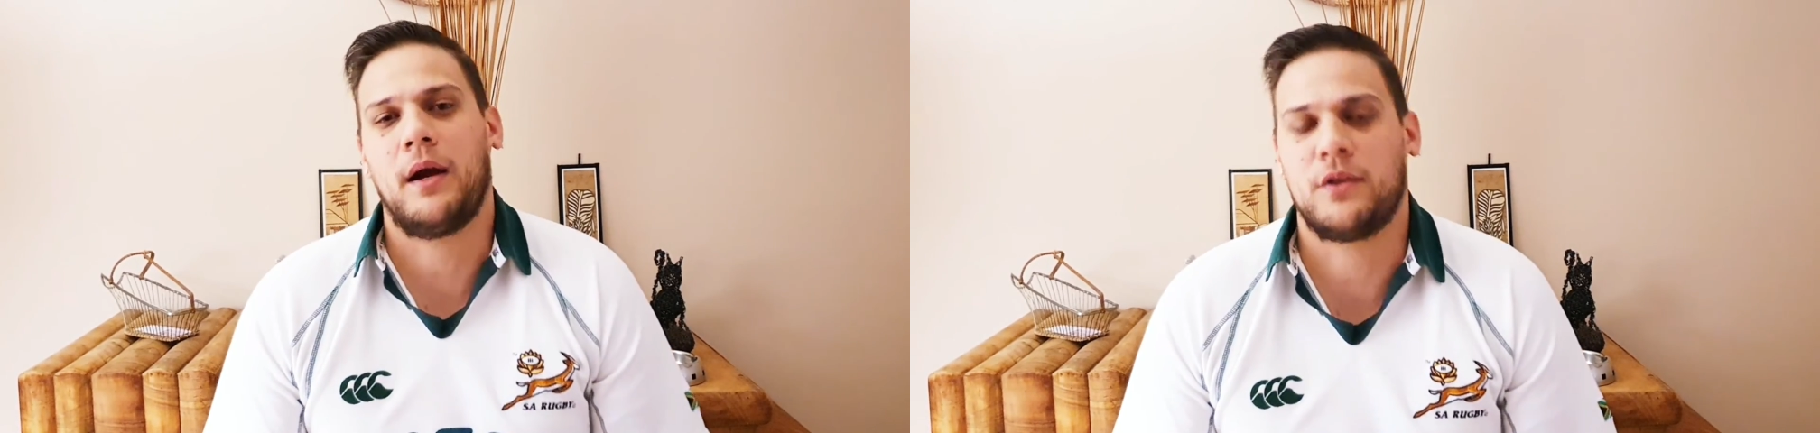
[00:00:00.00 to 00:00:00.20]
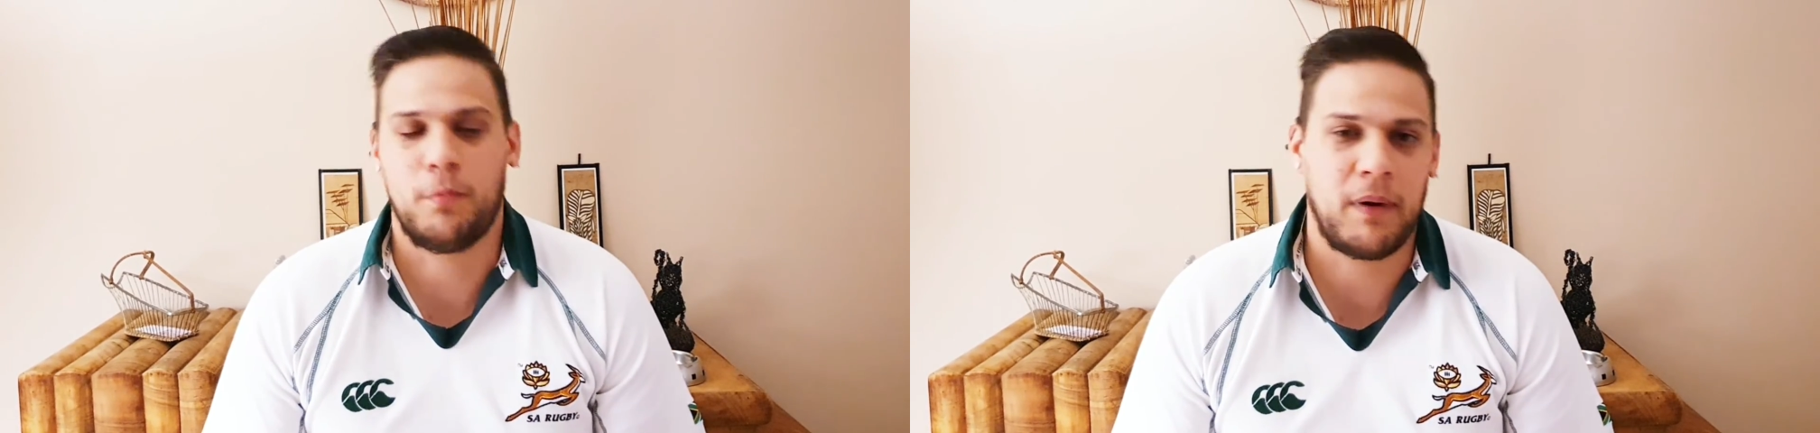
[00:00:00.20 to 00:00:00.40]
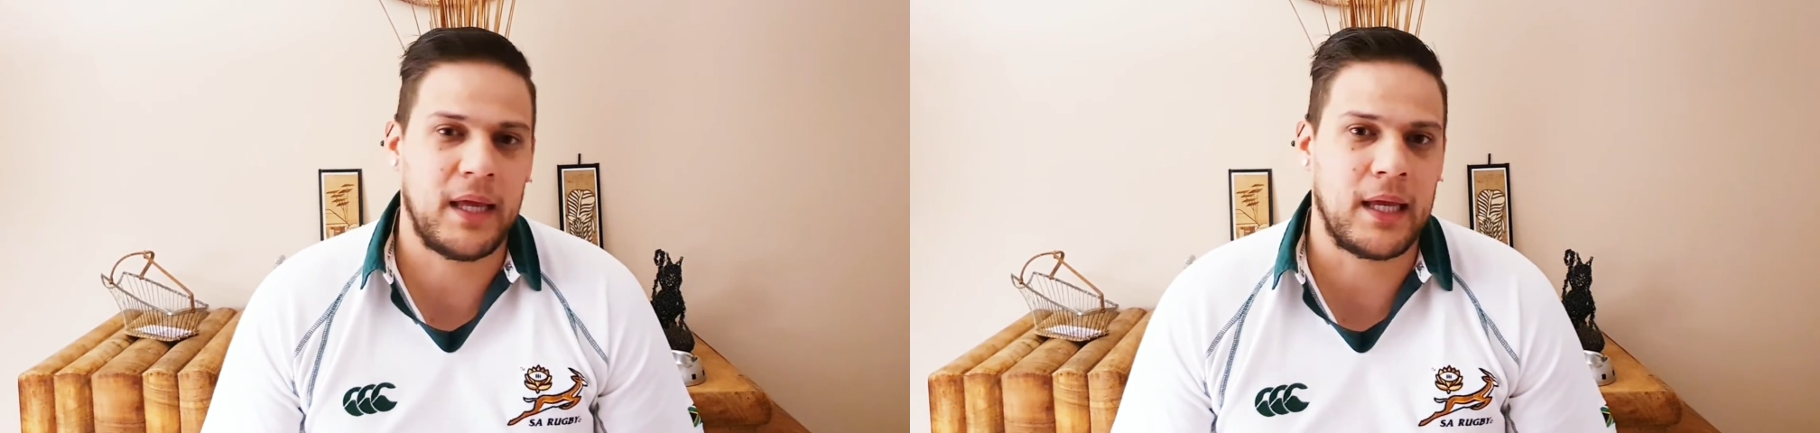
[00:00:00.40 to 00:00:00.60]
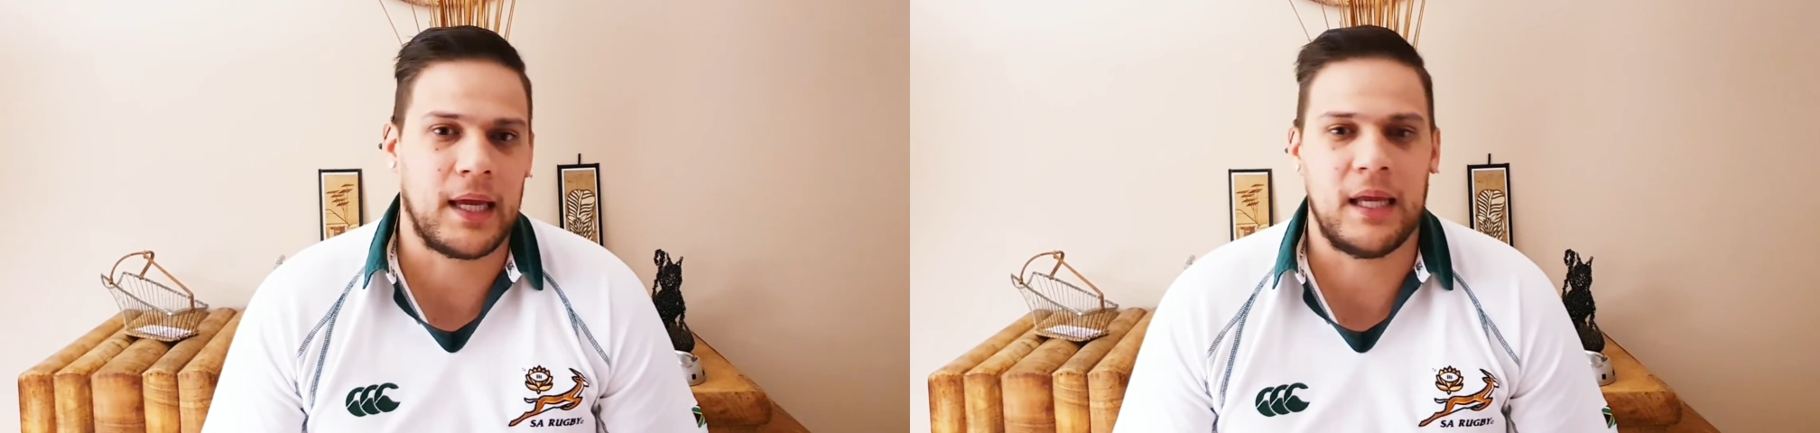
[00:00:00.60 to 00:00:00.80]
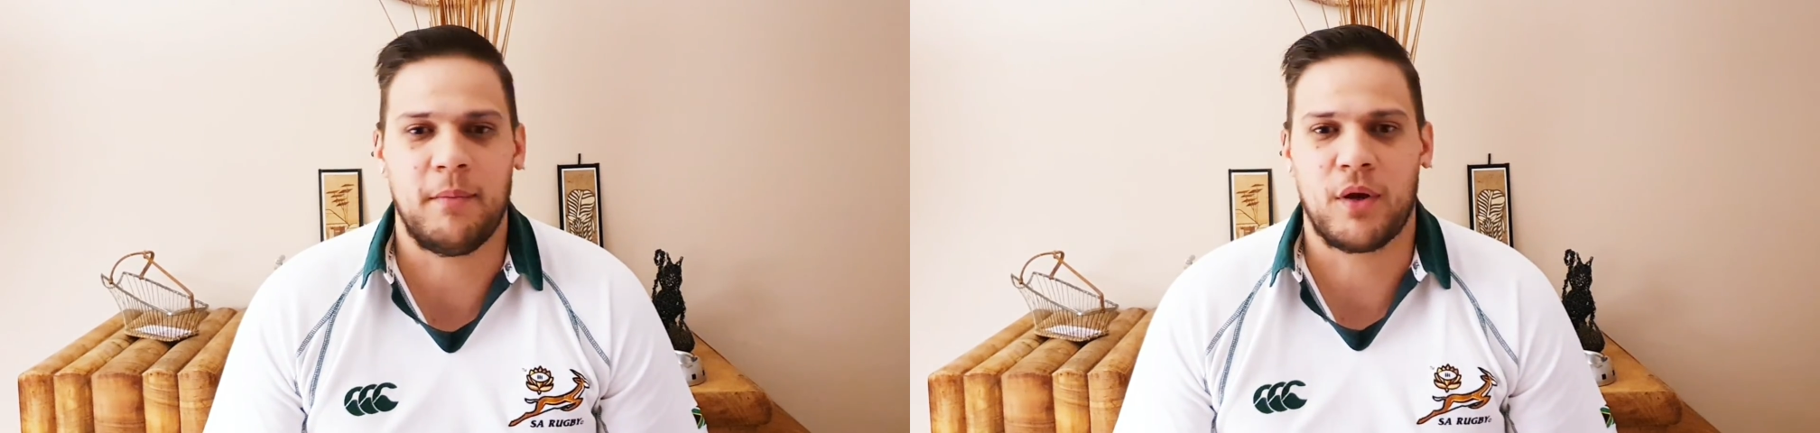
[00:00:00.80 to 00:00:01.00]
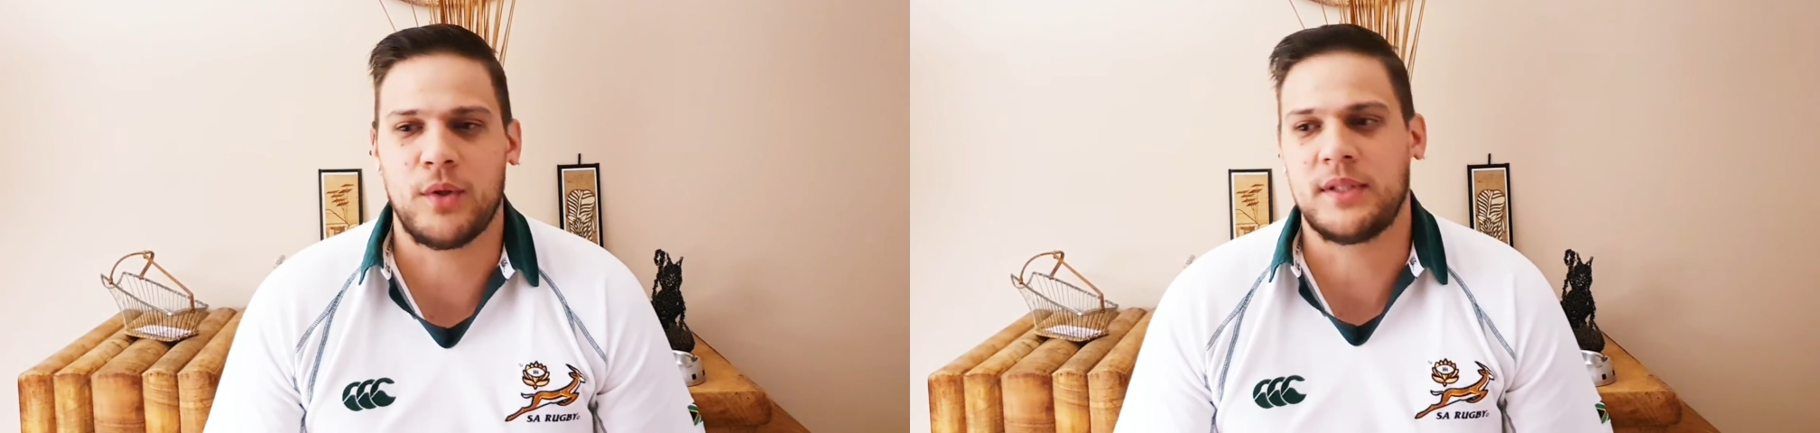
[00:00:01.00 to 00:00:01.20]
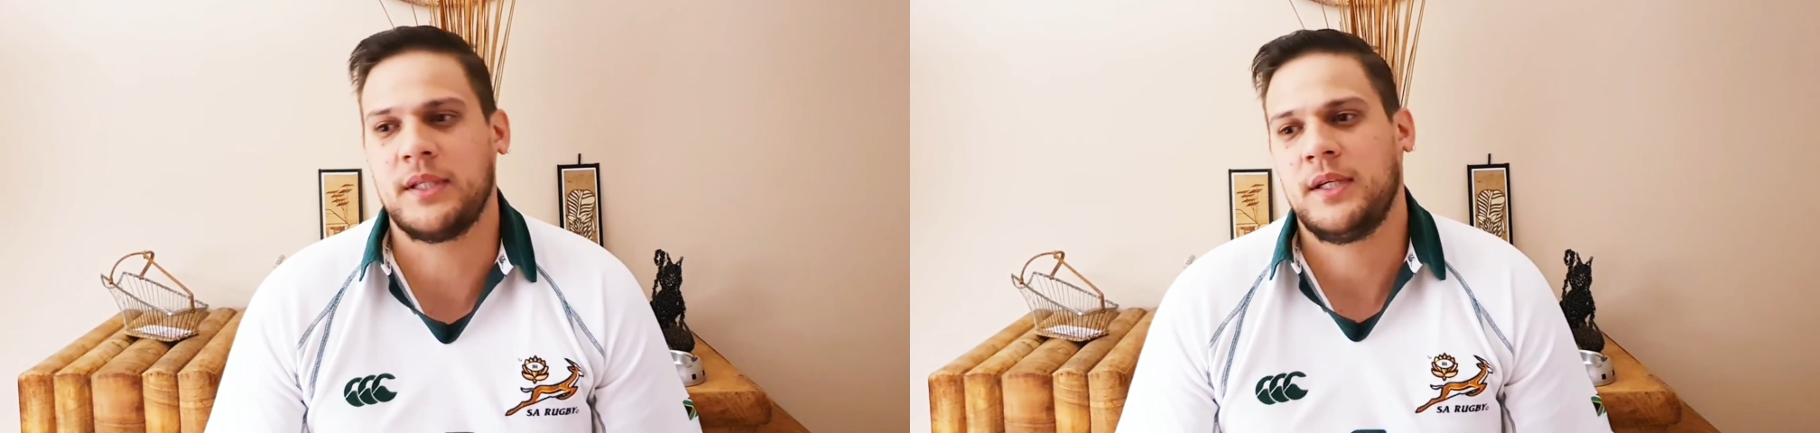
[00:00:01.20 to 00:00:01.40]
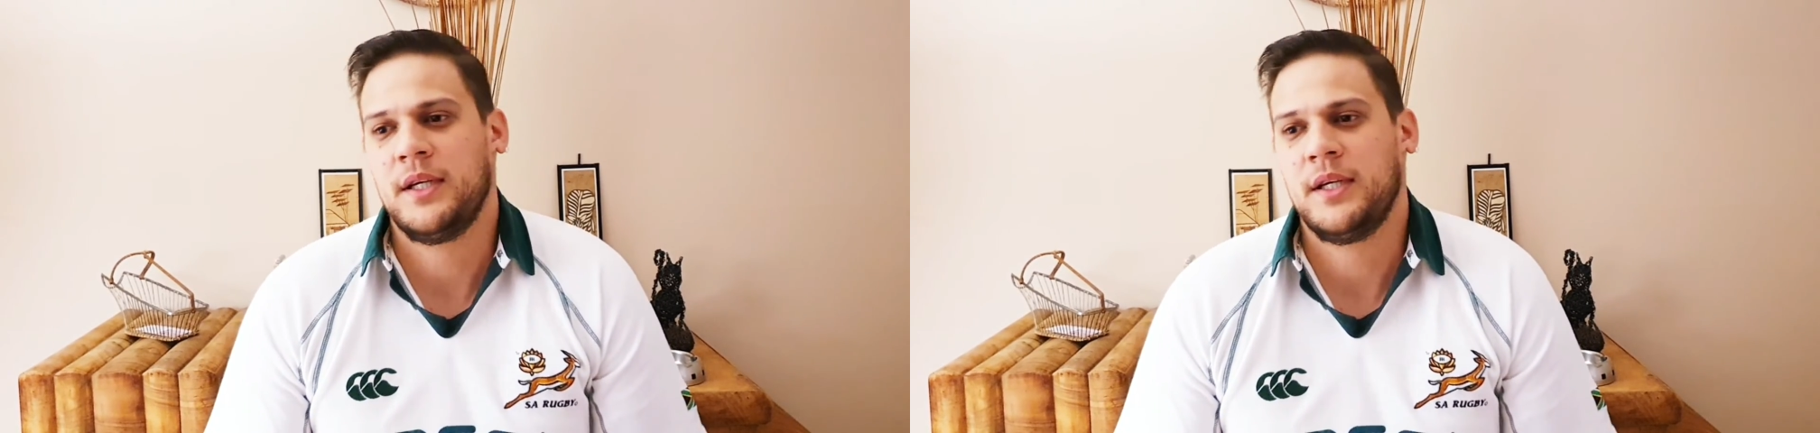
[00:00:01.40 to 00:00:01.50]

out to playing again, because